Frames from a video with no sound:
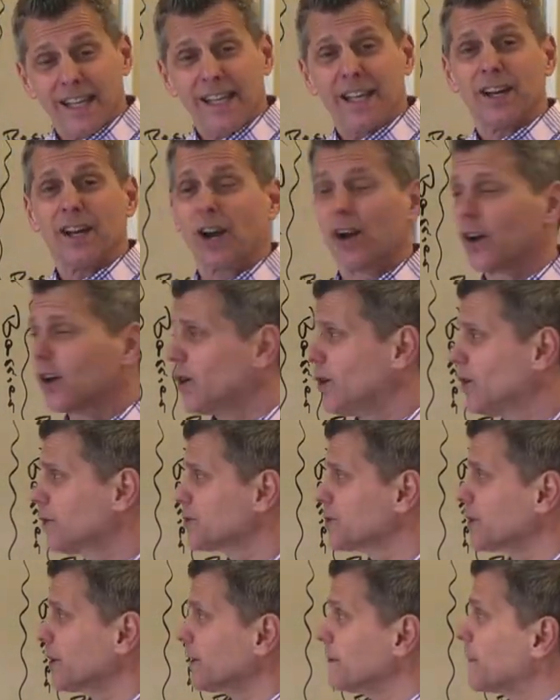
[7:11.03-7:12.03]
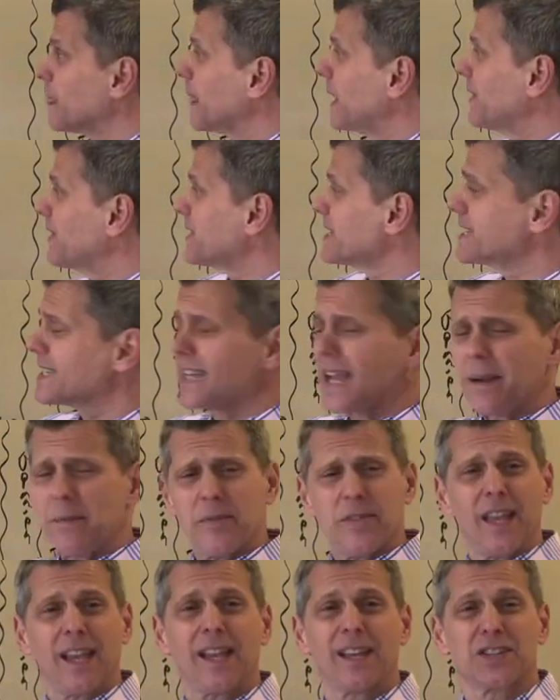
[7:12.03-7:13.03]
in our culture. The
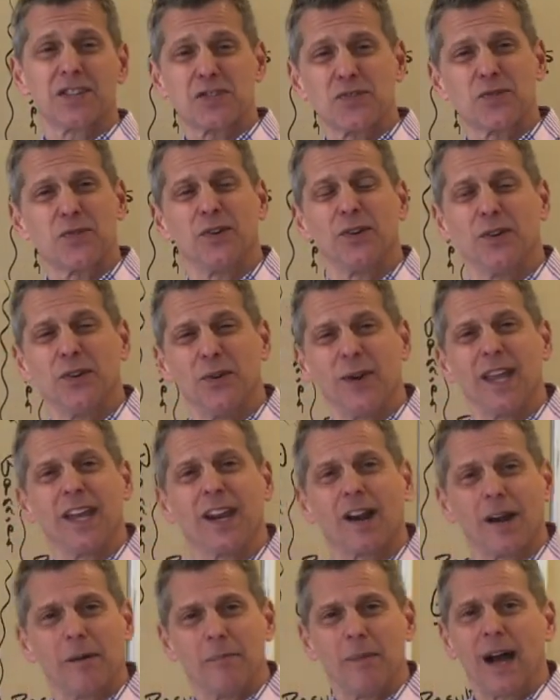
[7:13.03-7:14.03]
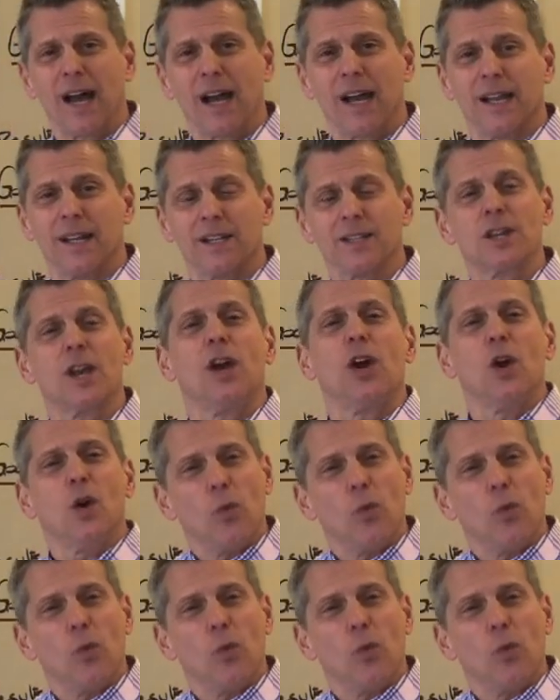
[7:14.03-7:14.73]
same thing is true in our minds.